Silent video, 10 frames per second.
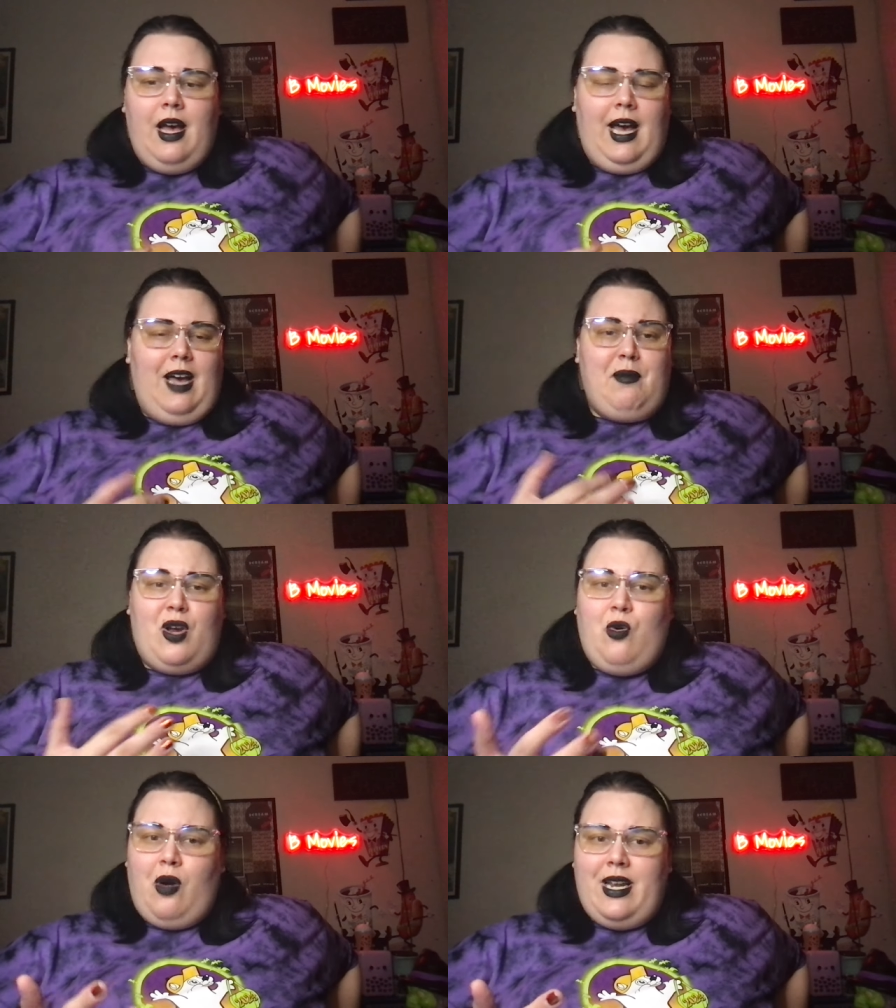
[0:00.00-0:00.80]

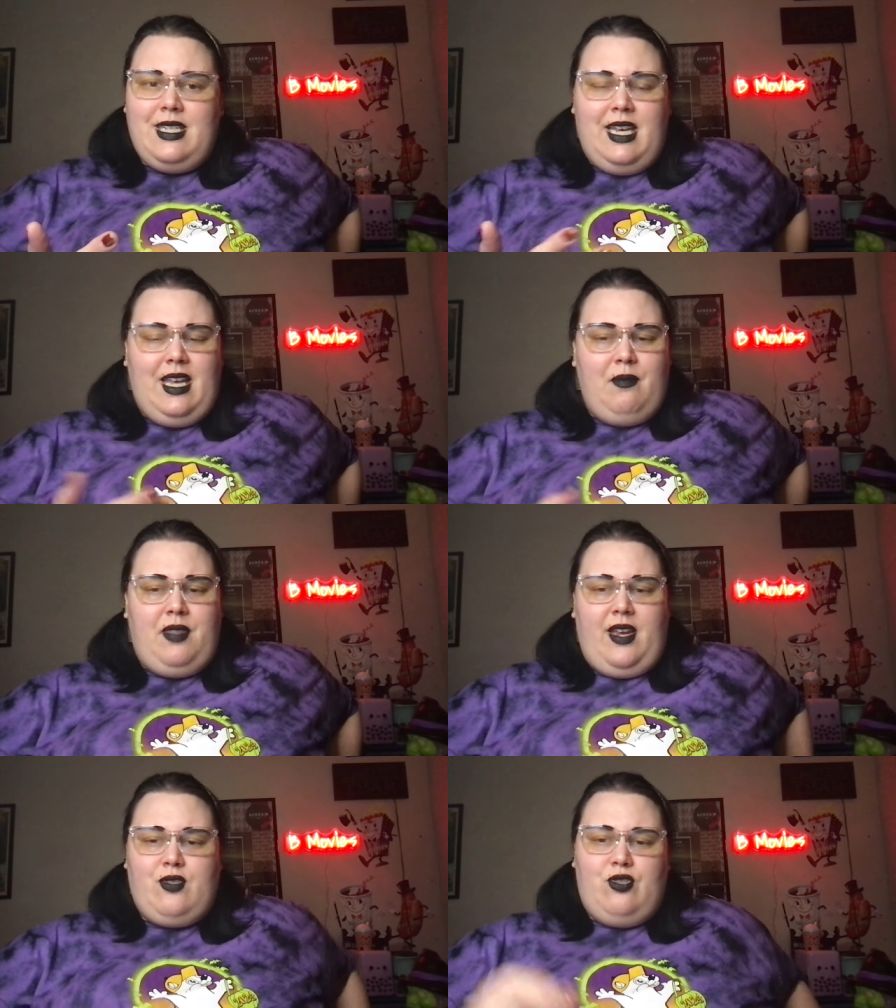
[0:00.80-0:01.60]
According to him,
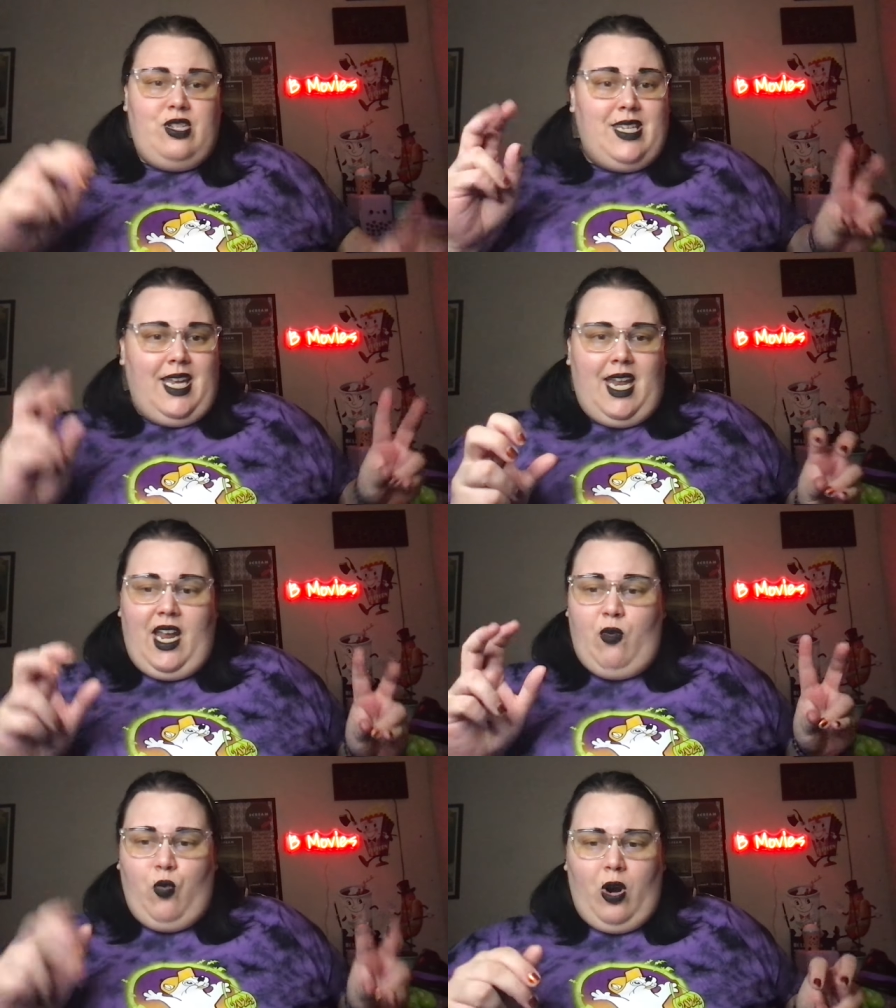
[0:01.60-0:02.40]
things are just
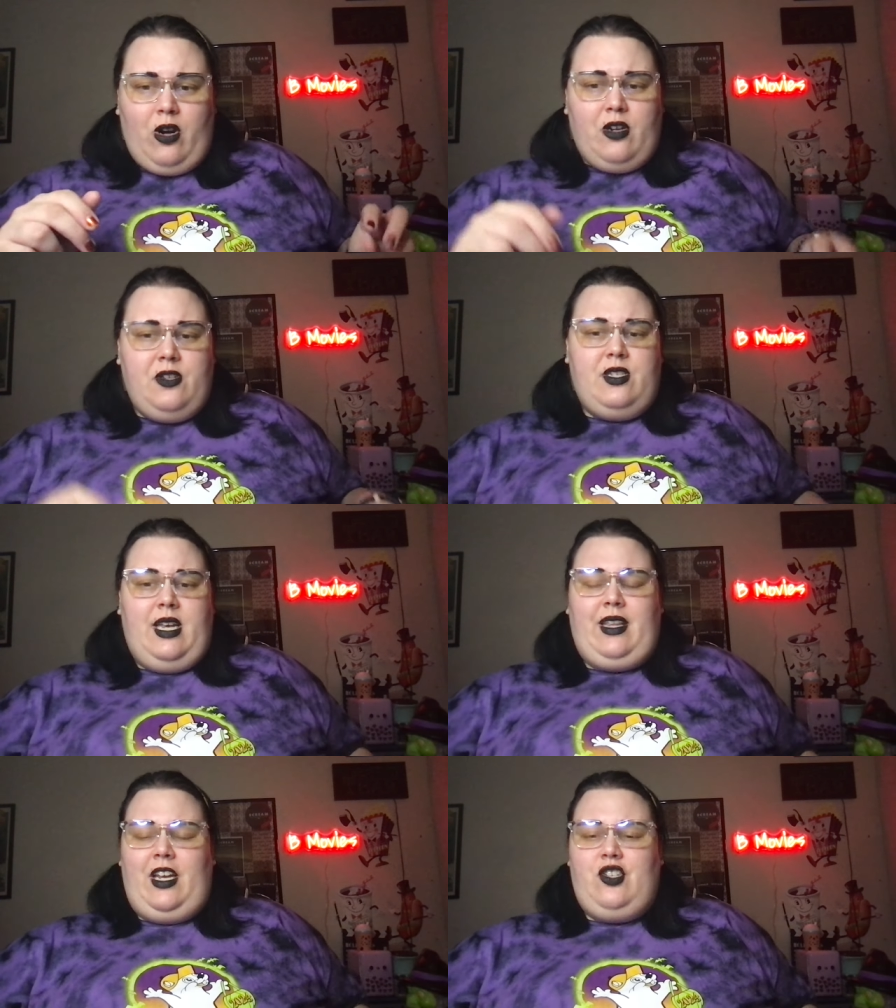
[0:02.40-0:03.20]
getting worse.
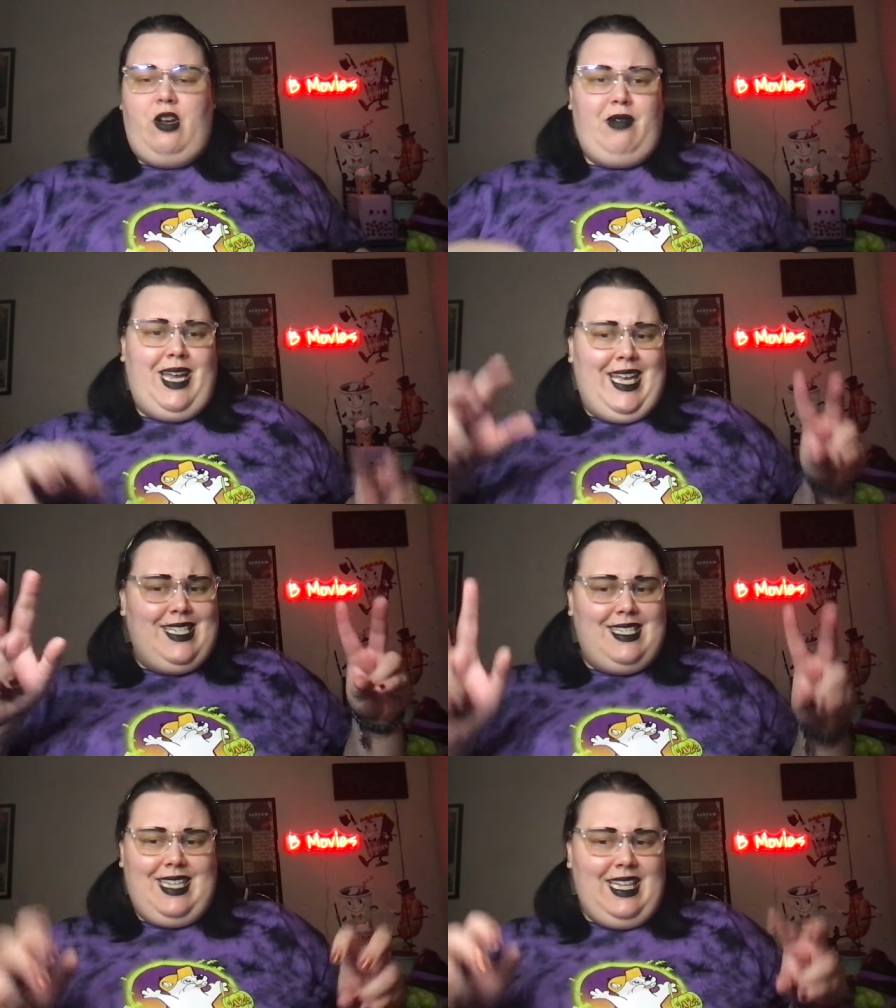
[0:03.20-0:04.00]
And, like, Jonah
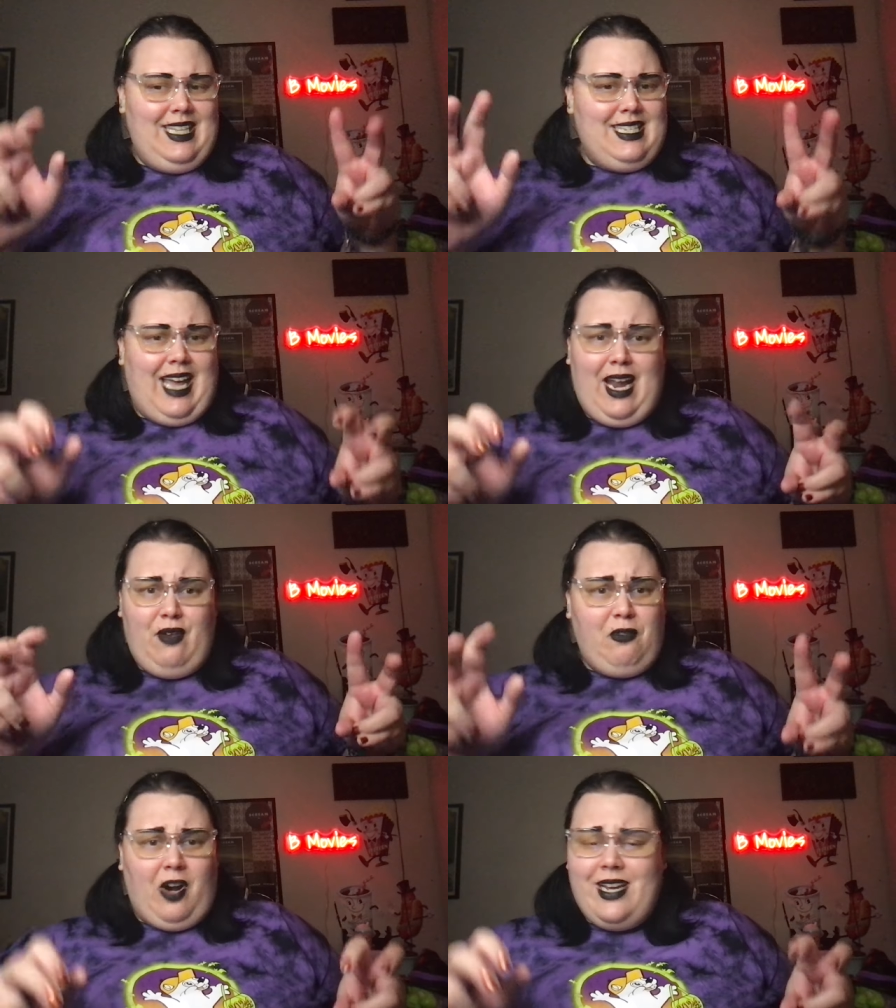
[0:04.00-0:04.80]
has seen this kind
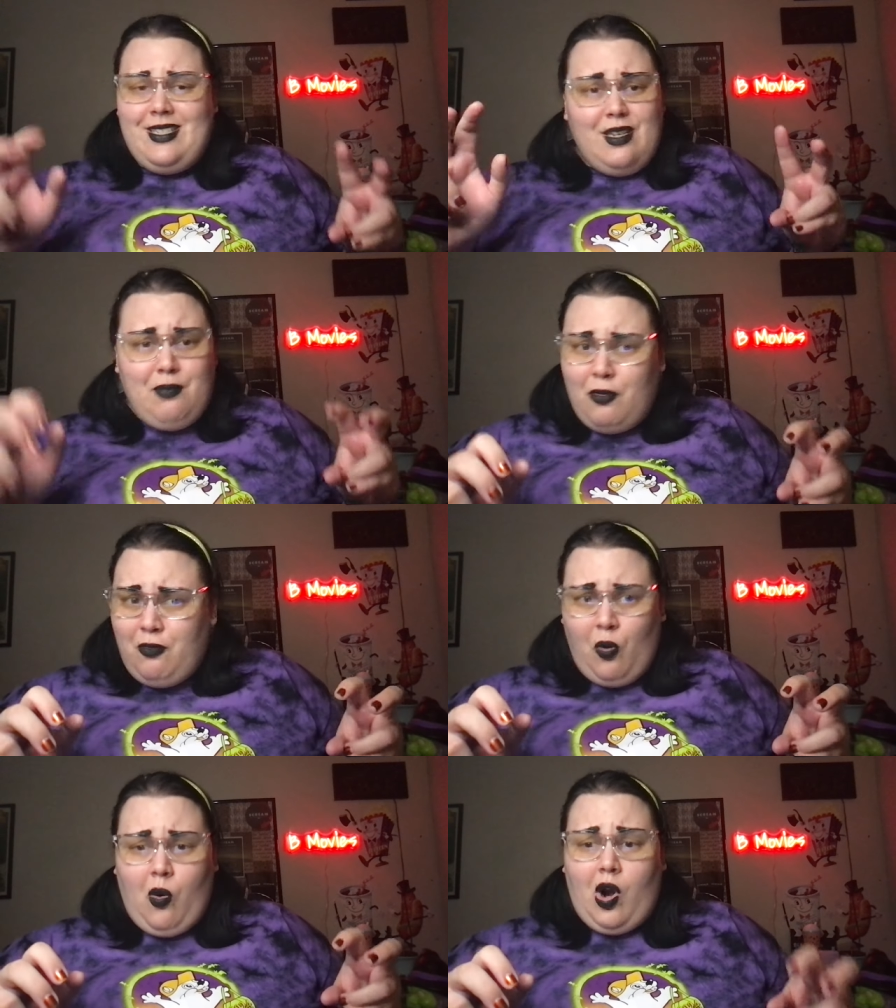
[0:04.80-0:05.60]
of crazy
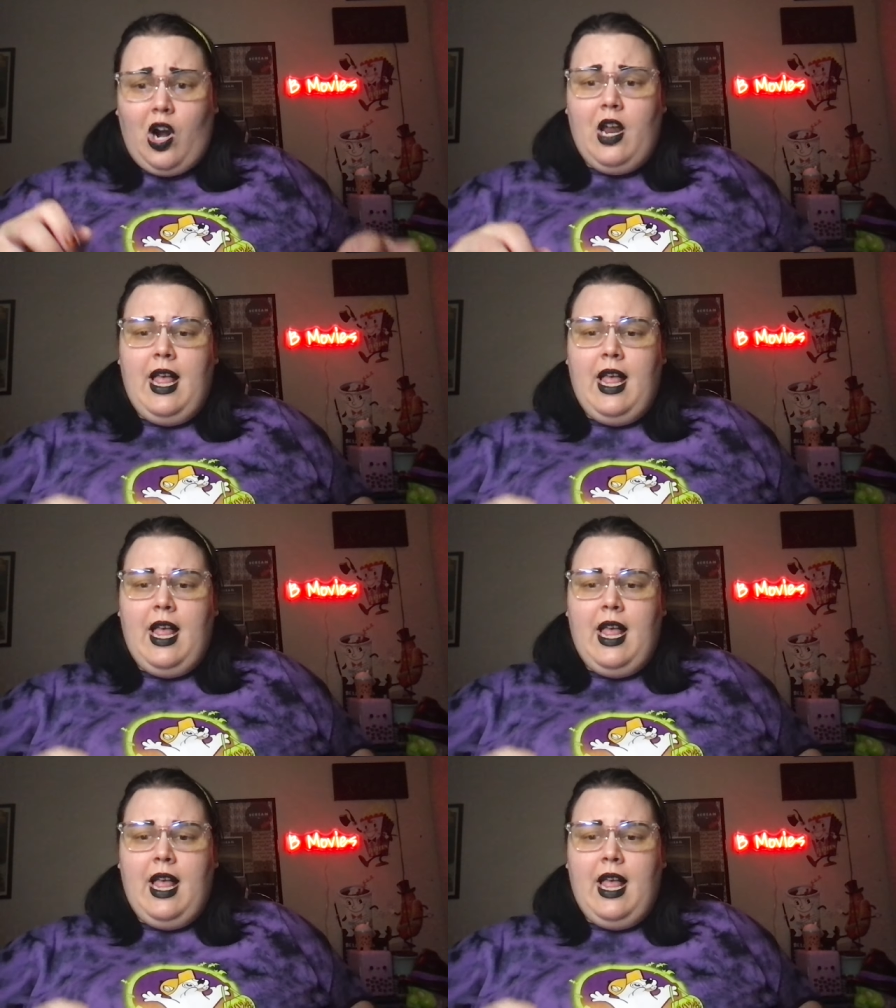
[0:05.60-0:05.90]
before.